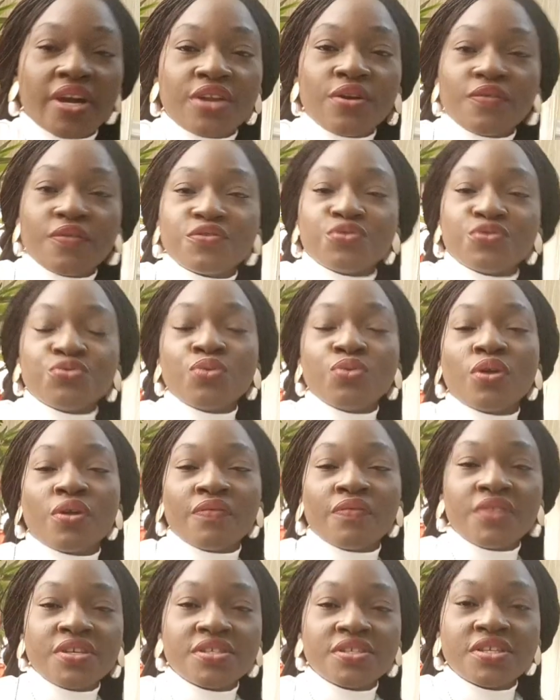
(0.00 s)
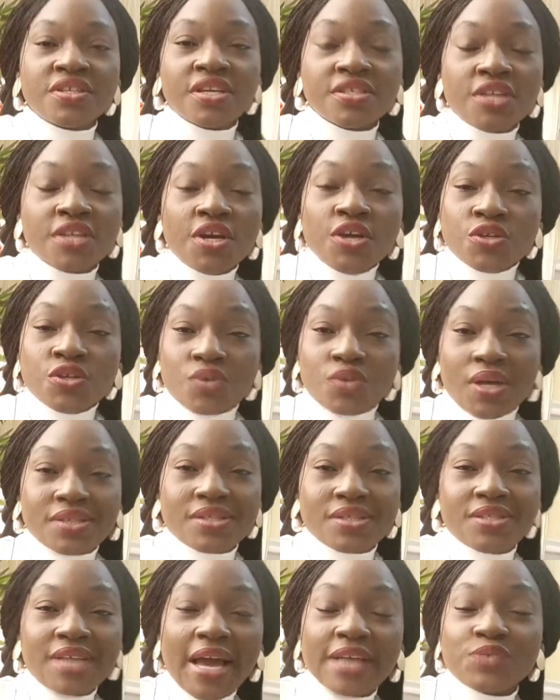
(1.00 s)
enough to do all of these things. So
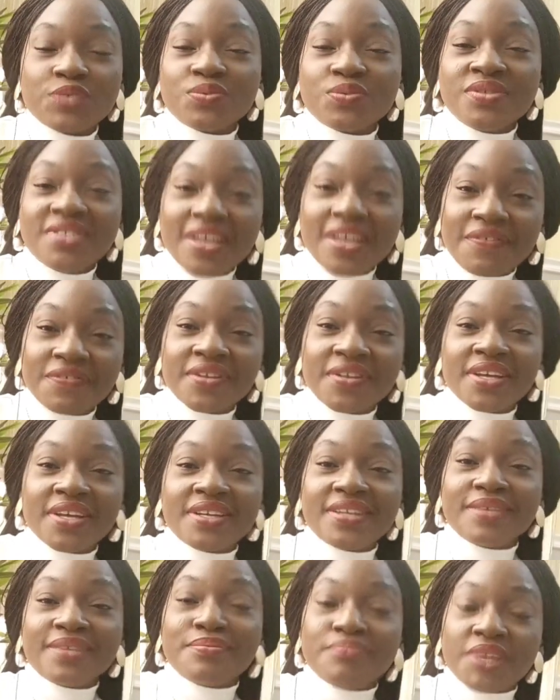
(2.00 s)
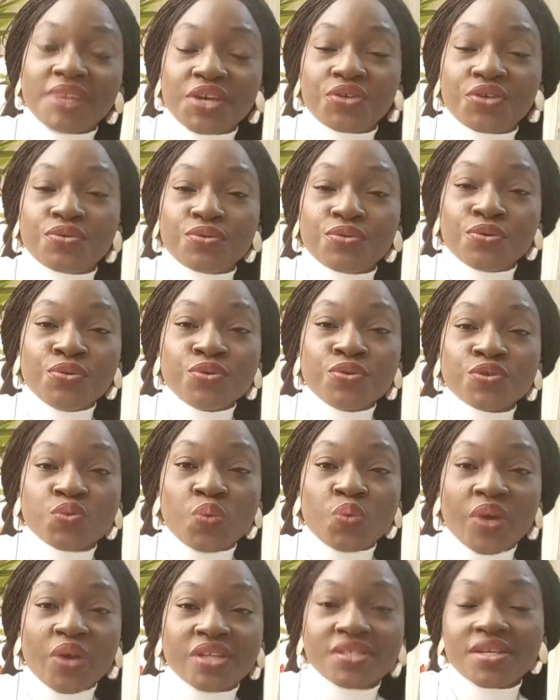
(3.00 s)
exercise will definitely make you lose
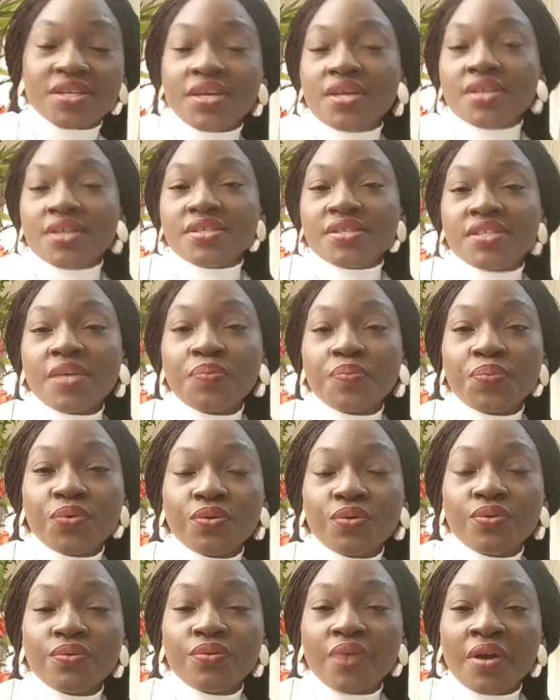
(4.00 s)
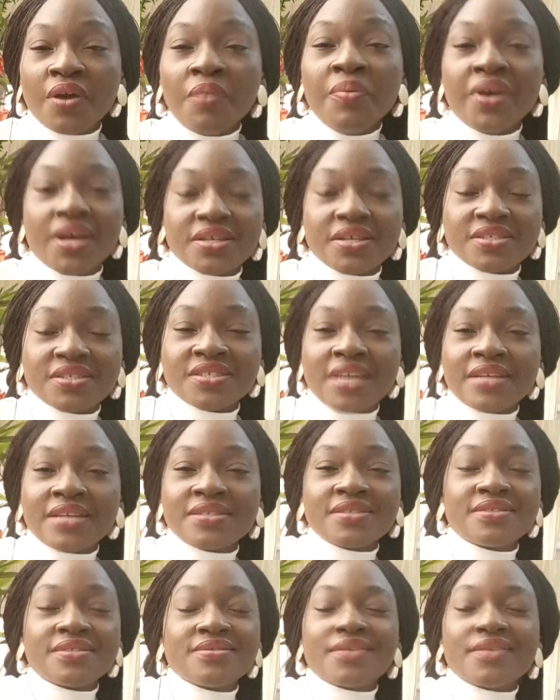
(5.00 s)
weight. Simple aerobic
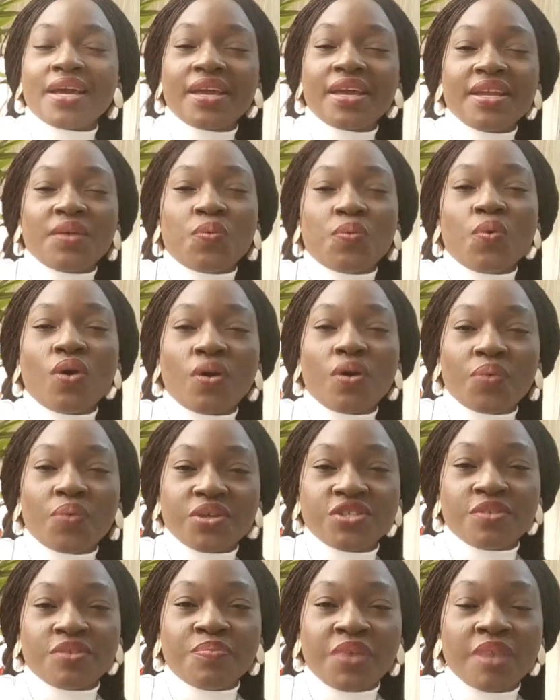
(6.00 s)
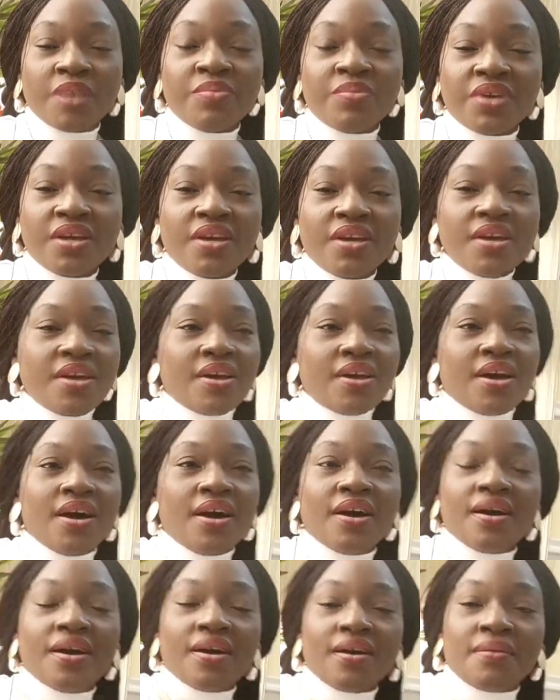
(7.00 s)
exercises, taking a walk with your baby
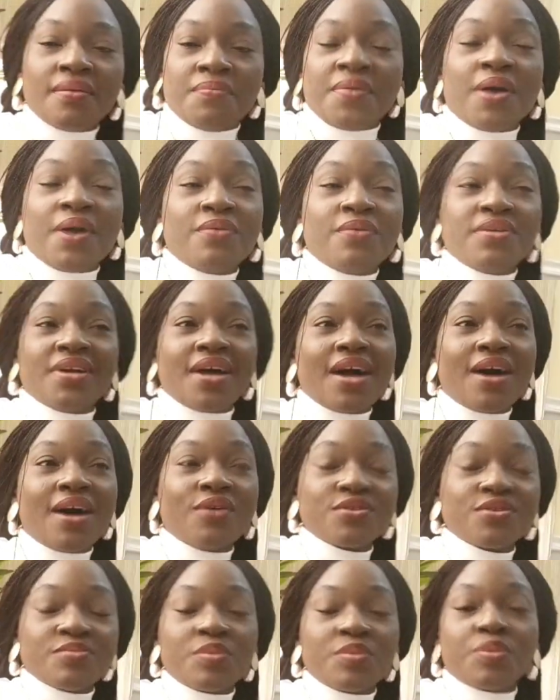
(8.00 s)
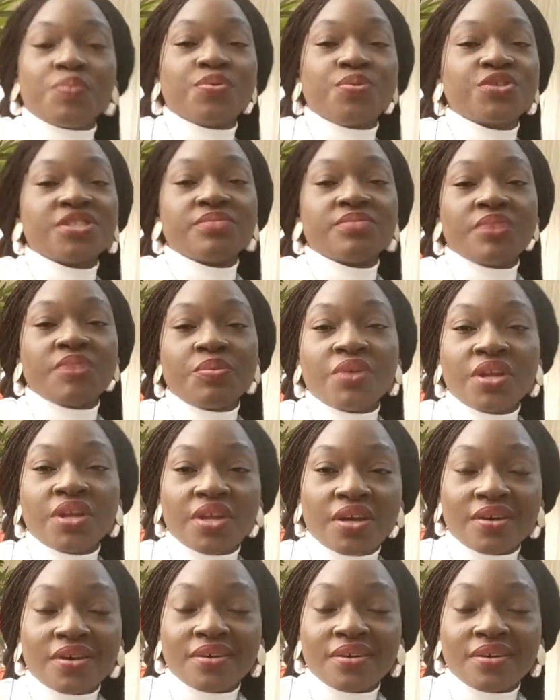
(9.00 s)
around the house, maybe pushing baby in